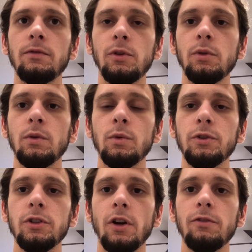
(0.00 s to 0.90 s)
fluid will
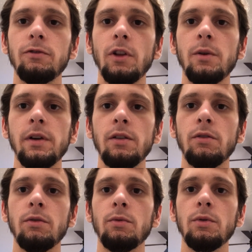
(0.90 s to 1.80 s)
start flowing
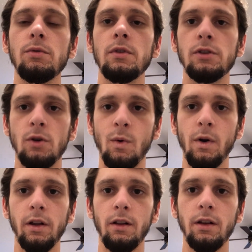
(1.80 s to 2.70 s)
through this
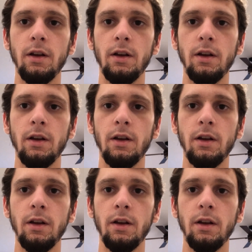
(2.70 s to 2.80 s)
coil.